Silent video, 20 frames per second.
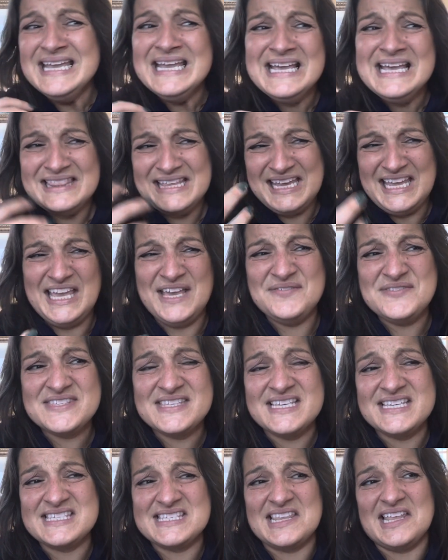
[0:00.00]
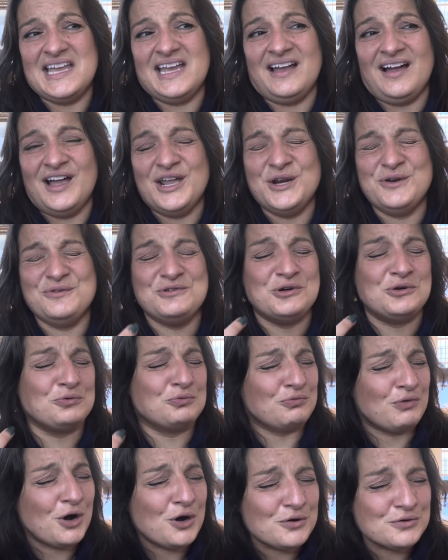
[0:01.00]
That gives this like kind of
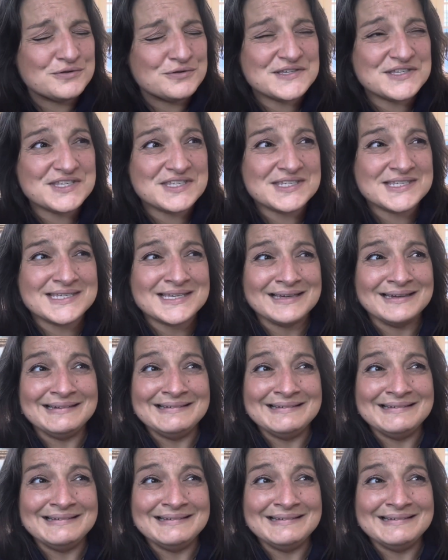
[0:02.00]
gross,